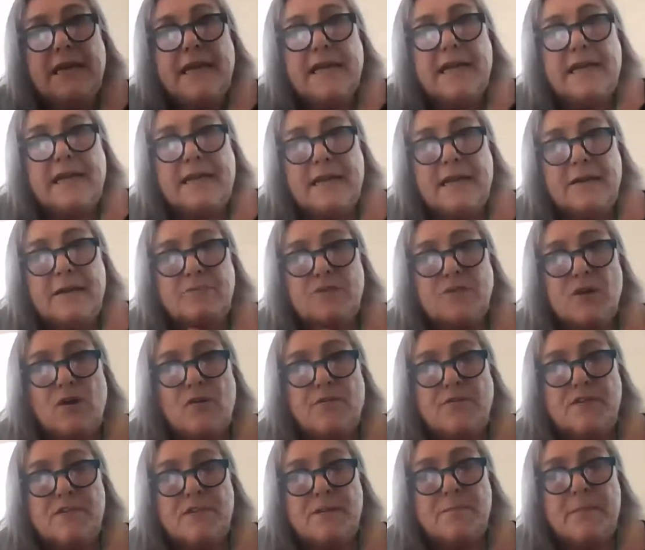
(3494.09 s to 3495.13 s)
He comes
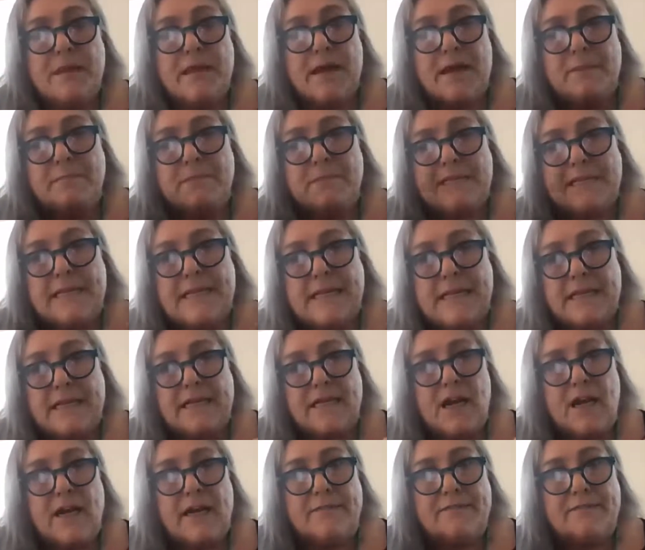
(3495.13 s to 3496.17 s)
over to me. I'm sitting in
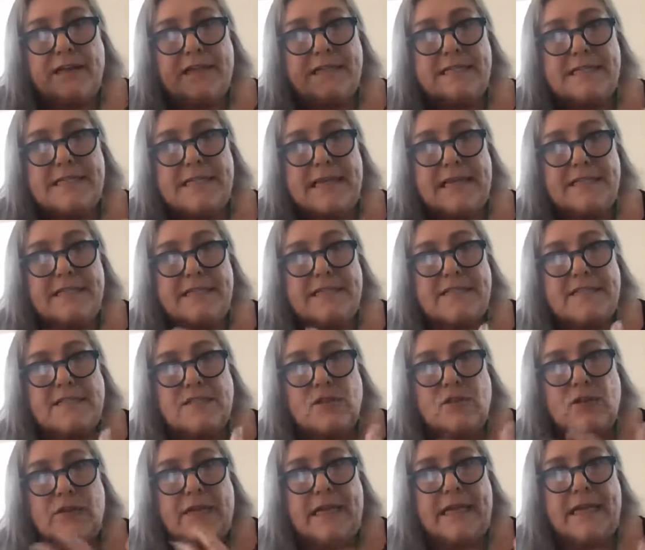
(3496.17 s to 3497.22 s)
kind of a dentist
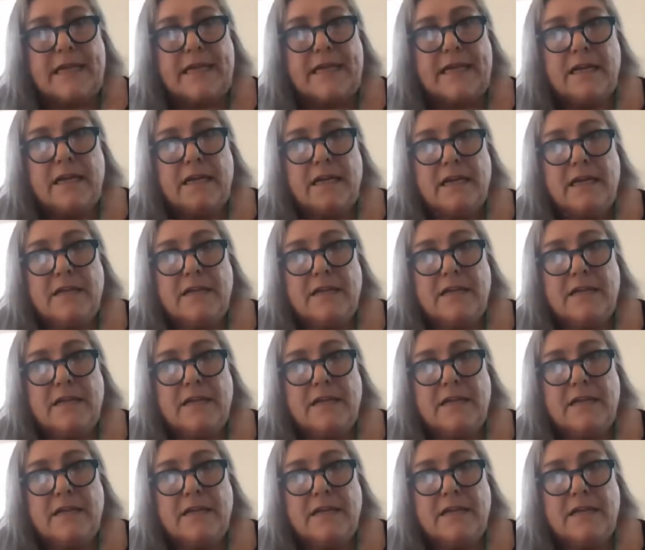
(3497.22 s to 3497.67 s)
looking,